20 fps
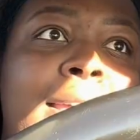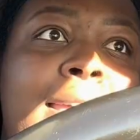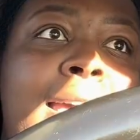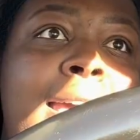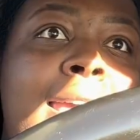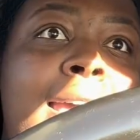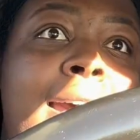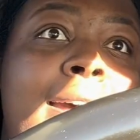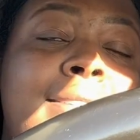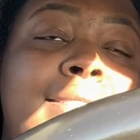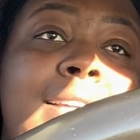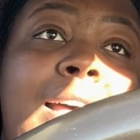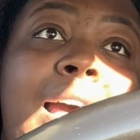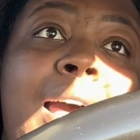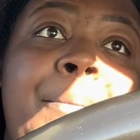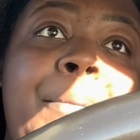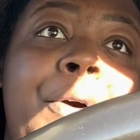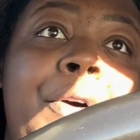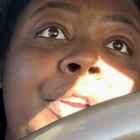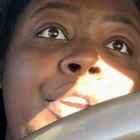yeah, y'all, so
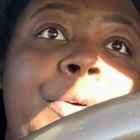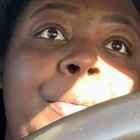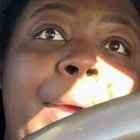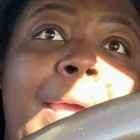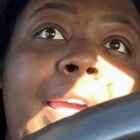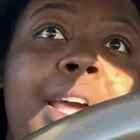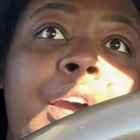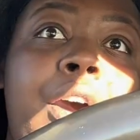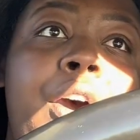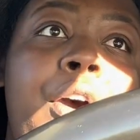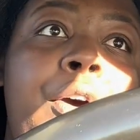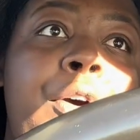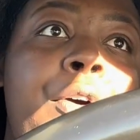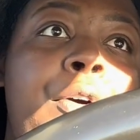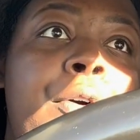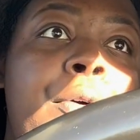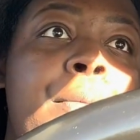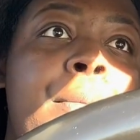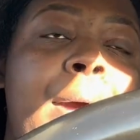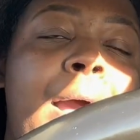I'm on the way
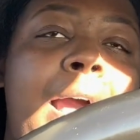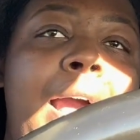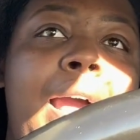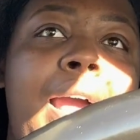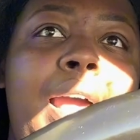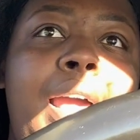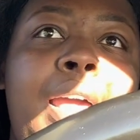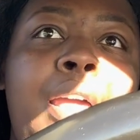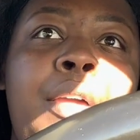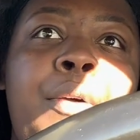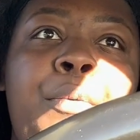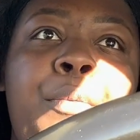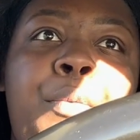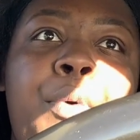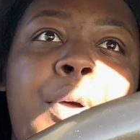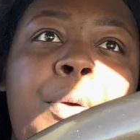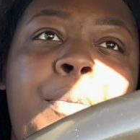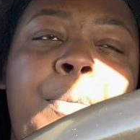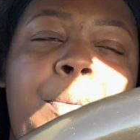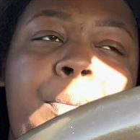home. I
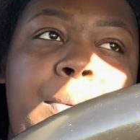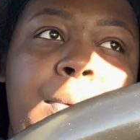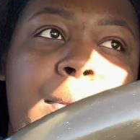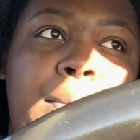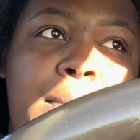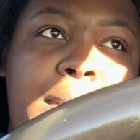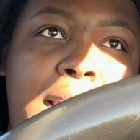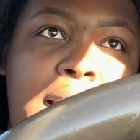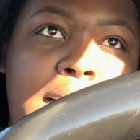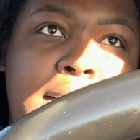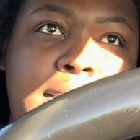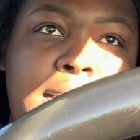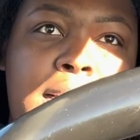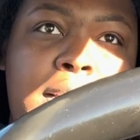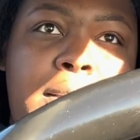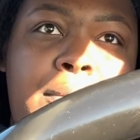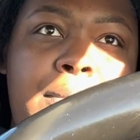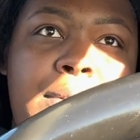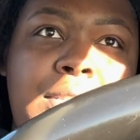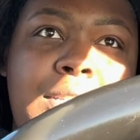will catch
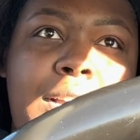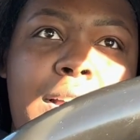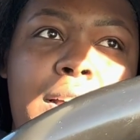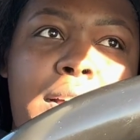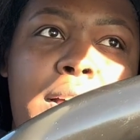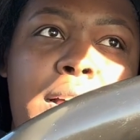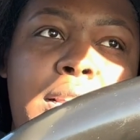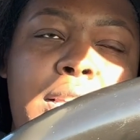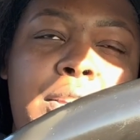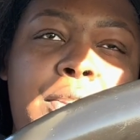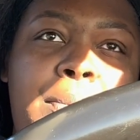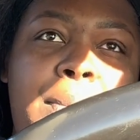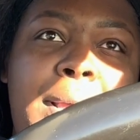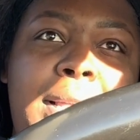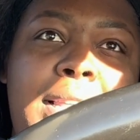up with y'all a little bit